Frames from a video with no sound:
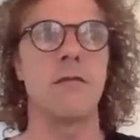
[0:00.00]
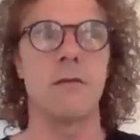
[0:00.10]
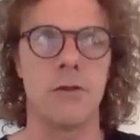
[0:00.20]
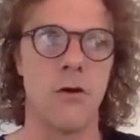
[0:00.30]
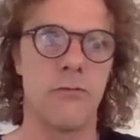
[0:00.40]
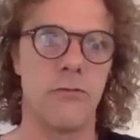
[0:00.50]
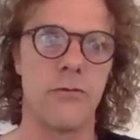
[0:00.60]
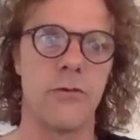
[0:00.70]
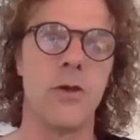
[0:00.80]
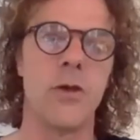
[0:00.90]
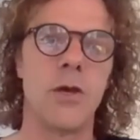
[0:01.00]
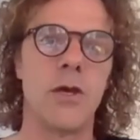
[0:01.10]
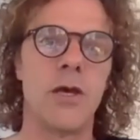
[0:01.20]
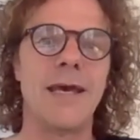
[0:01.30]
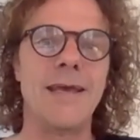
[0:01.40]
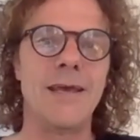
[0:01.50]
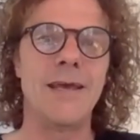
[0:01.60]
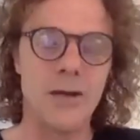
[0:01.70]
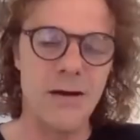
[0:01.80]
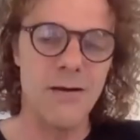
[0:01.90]
So don't. You
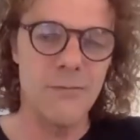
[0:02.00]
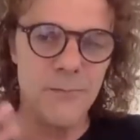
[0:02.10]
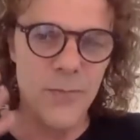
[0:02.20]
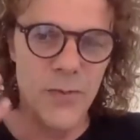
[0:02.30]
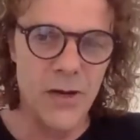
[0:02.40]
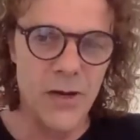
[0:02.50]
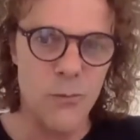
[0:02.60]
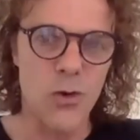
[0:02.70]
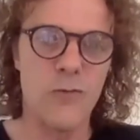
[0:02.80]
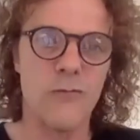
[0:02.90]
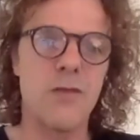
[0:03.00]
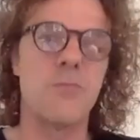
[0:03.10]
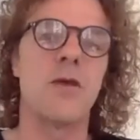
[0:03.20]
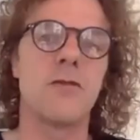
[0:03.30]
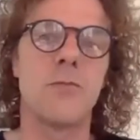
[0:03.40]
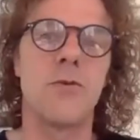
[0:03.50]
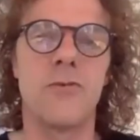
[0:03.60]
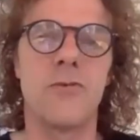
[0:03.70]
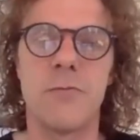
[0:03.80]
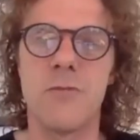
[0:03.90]
know, they're more responsible
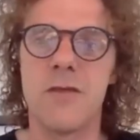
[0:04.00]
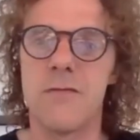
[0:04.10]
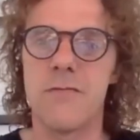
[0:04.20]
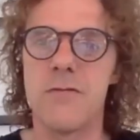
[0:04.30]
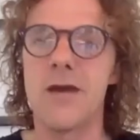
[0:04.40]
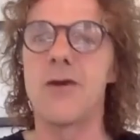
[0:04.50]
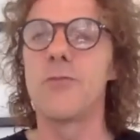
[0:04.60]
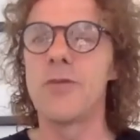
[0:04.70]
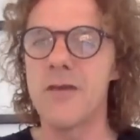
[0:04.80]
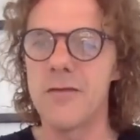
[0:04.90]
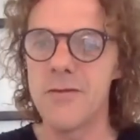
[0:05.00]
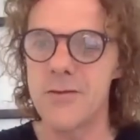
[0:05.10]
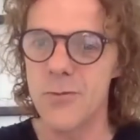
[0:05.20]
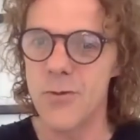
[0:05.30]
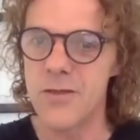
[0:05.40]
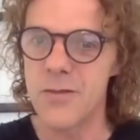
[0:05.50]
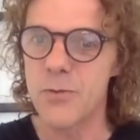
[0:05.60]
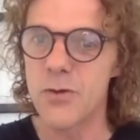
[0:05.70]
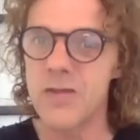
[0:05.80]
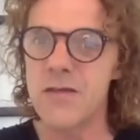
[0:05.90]
for themselves. I hope this answered your question. I'm
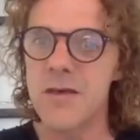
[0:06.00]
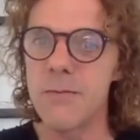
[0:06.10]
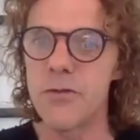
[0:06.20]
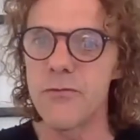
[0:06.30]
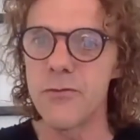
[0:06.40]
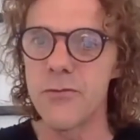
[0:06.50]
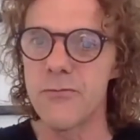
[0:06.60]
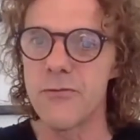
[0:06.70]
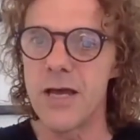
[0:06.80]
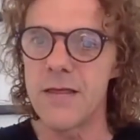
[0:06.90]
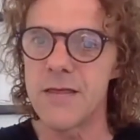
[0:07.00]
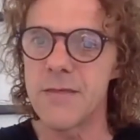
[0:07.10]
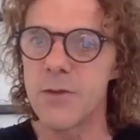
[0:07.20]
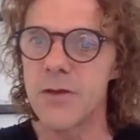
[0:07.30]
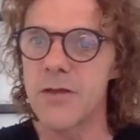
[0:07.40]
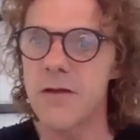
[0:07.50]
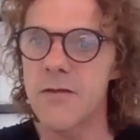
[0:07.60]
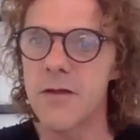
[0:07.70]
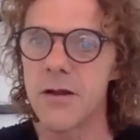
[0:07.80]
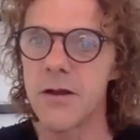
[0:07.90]
gonna skim through the rest because there's
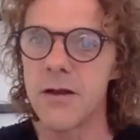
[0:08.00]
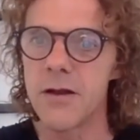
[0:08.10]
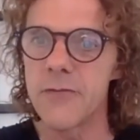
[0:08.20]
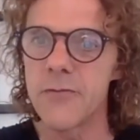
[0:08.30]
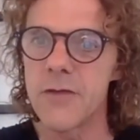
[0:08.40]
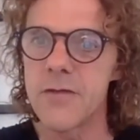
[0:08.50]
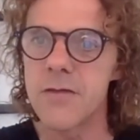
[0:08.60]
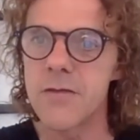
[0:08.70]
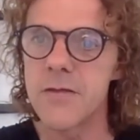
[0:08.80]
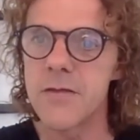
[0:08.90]
a lot of questions.